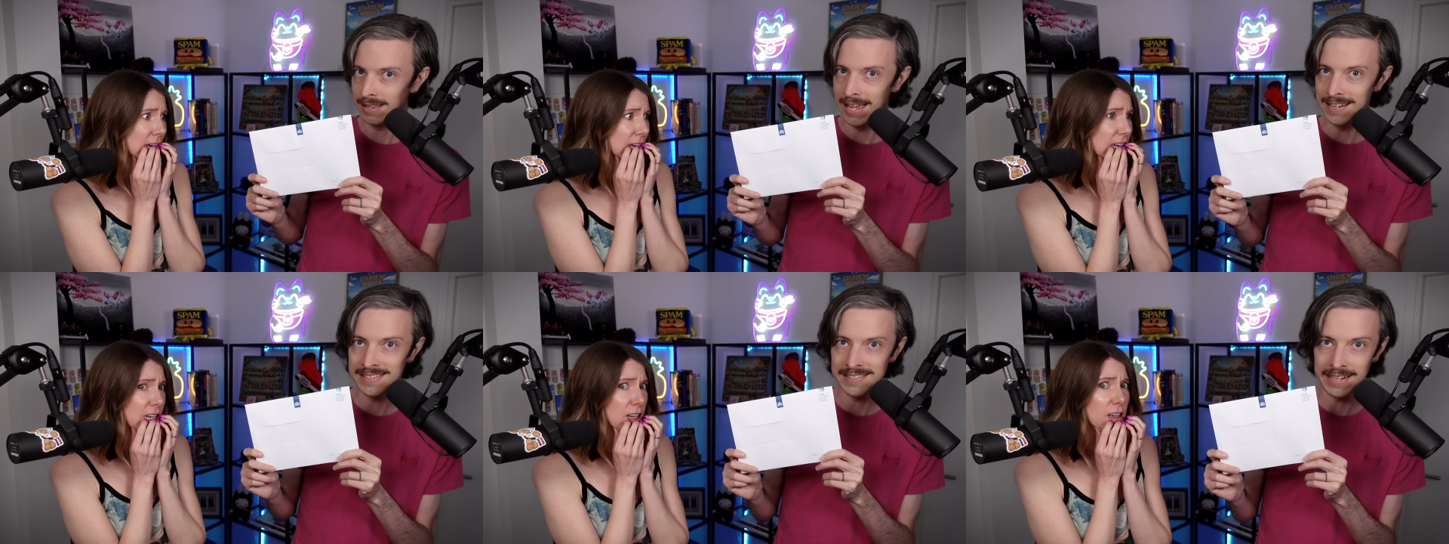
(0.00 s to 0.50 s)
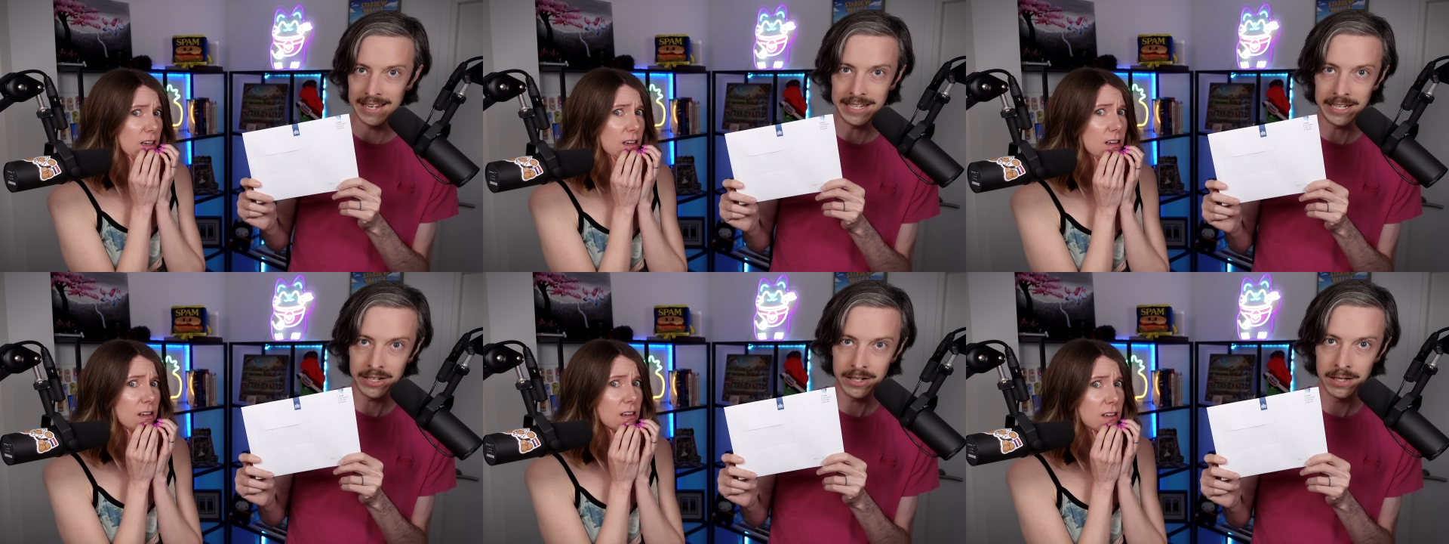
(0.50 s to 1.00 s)
Speaker 1: let us stay
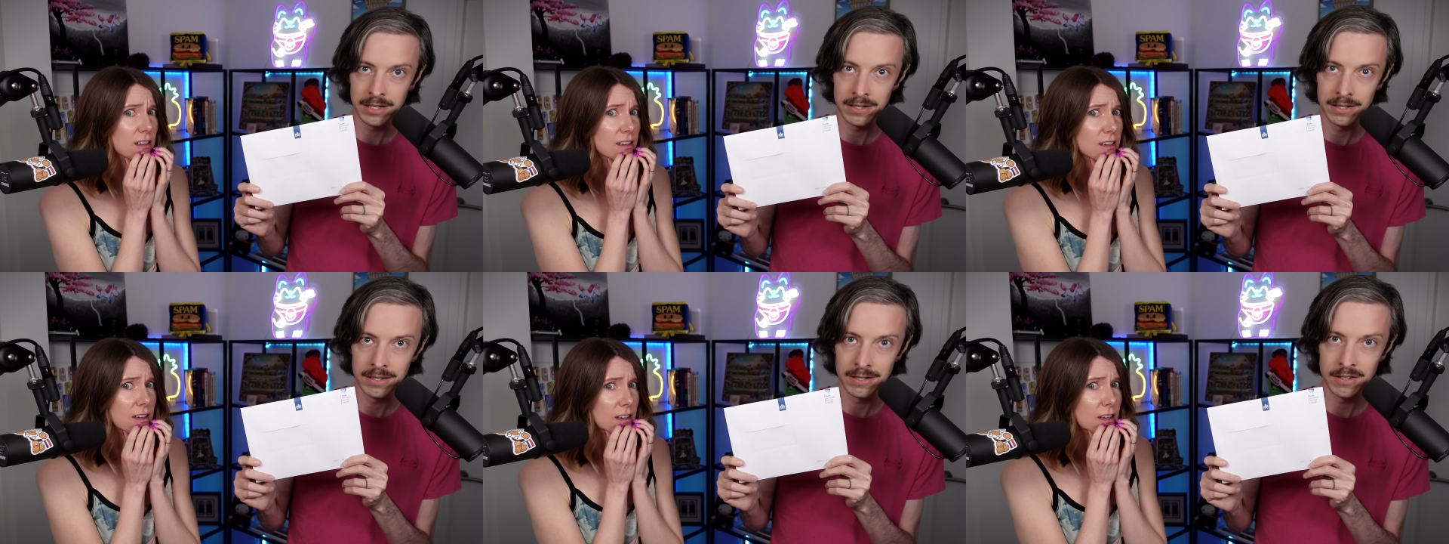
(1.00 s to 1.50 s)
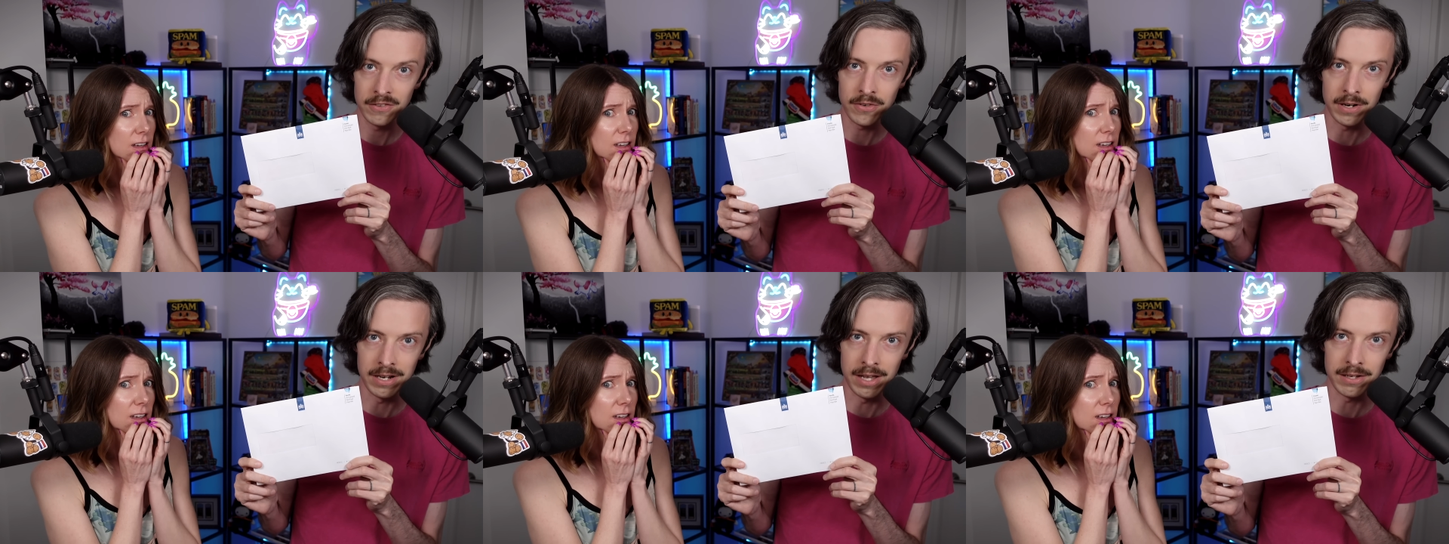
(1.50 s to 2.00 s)
here
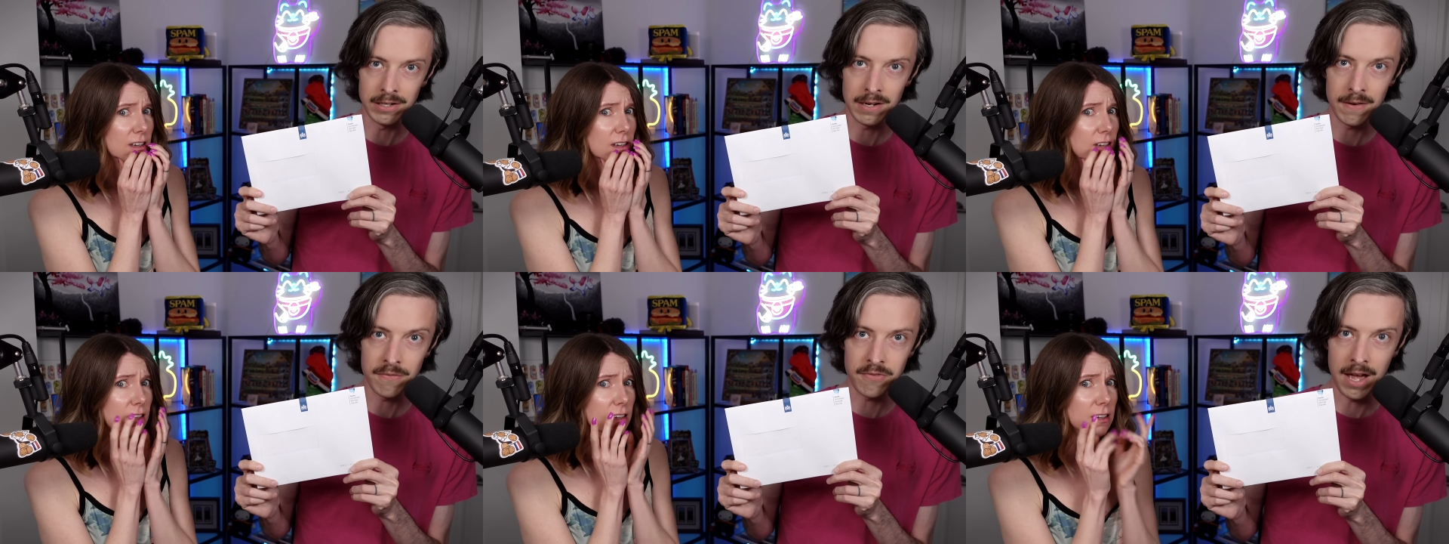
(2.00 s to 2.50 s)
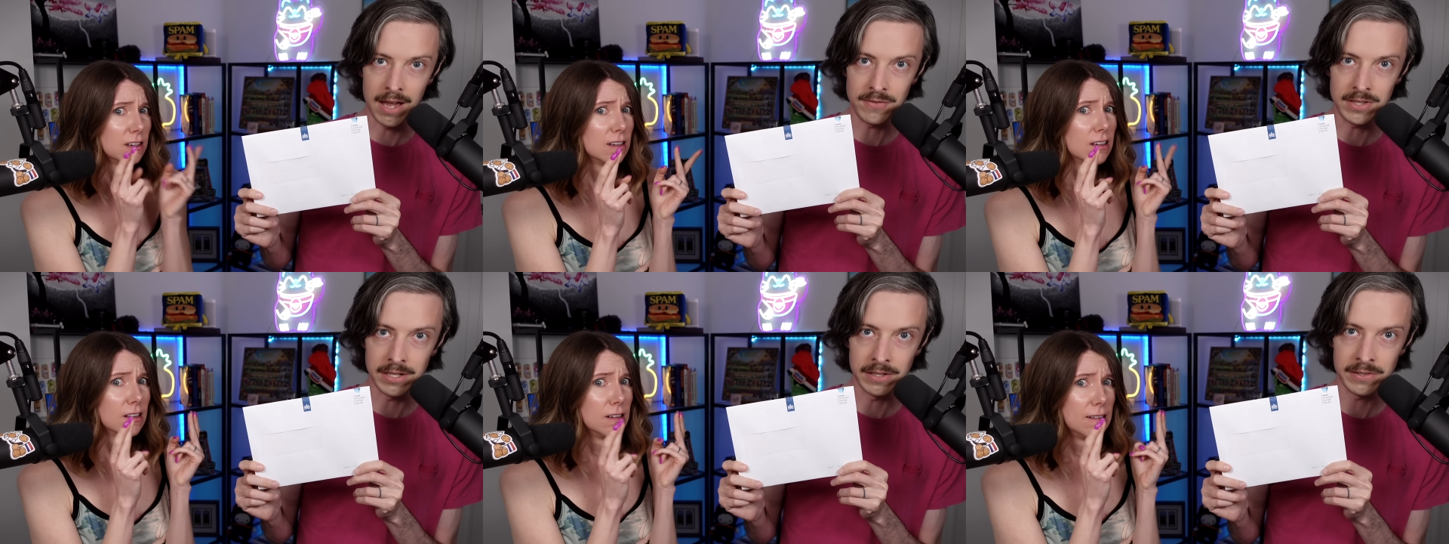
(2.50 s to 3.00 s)
for another
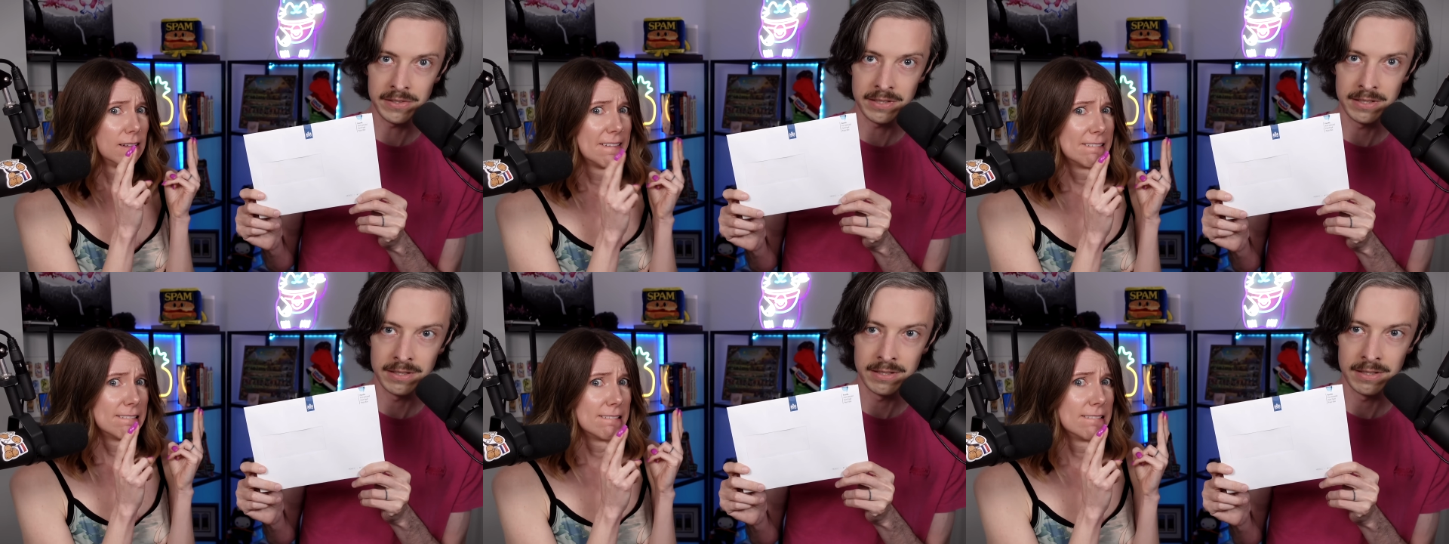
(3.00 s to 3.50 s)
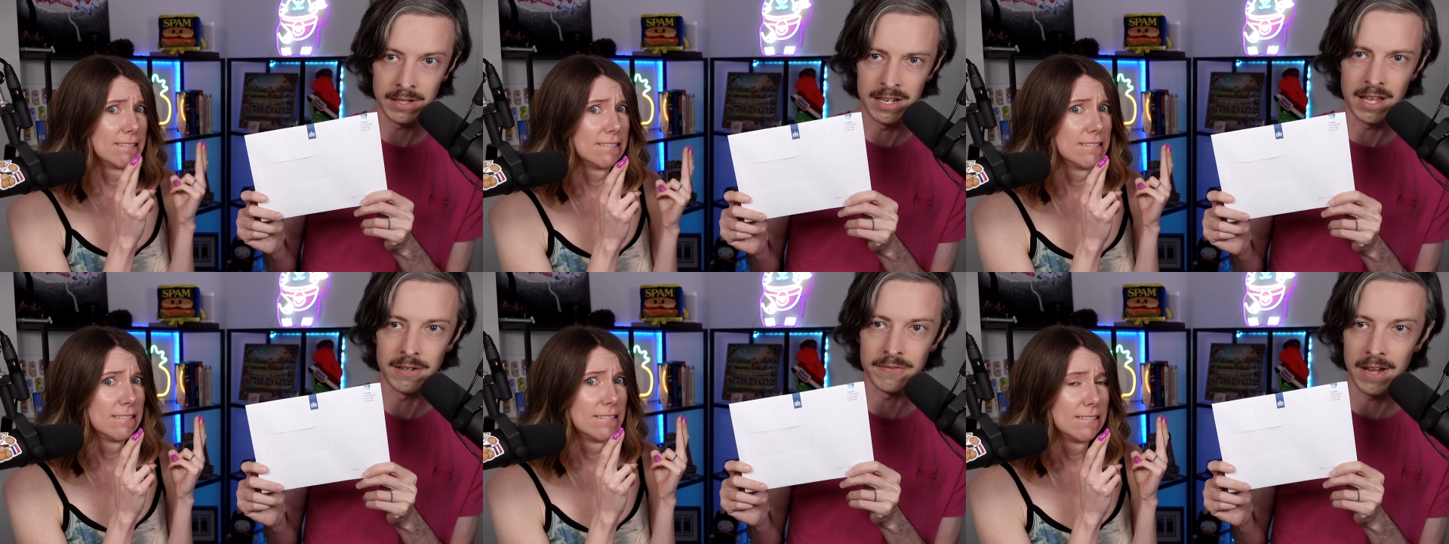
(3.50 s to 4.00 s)
five years?
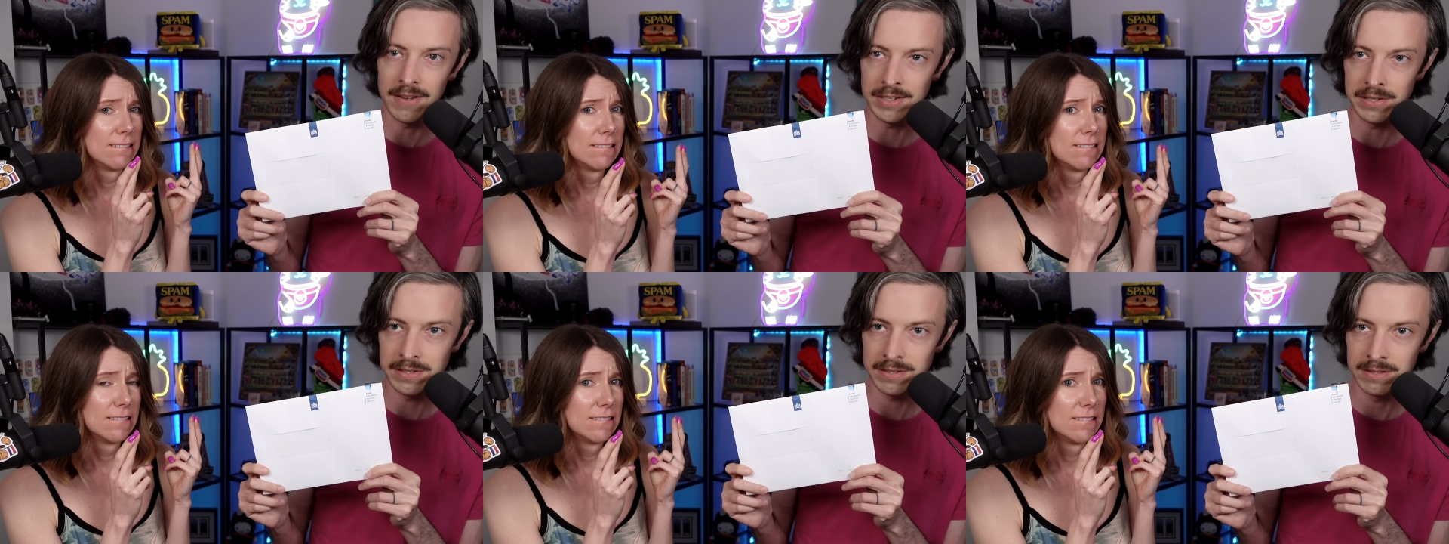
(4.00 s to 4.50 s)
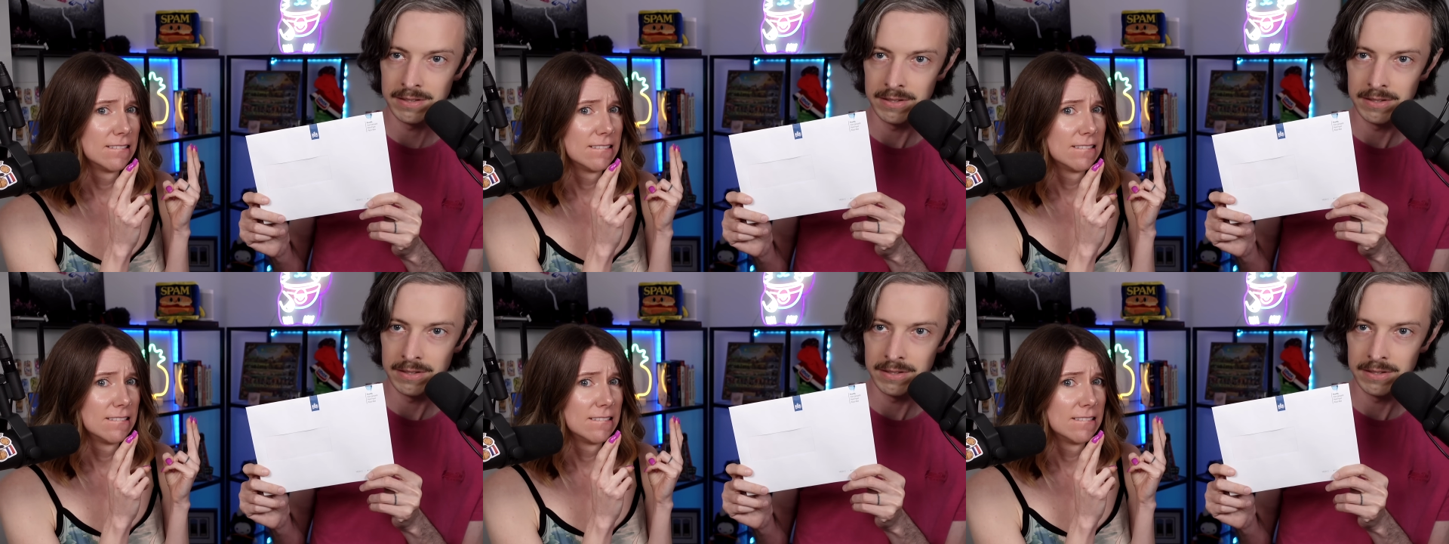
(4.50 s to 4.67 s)
Another five years.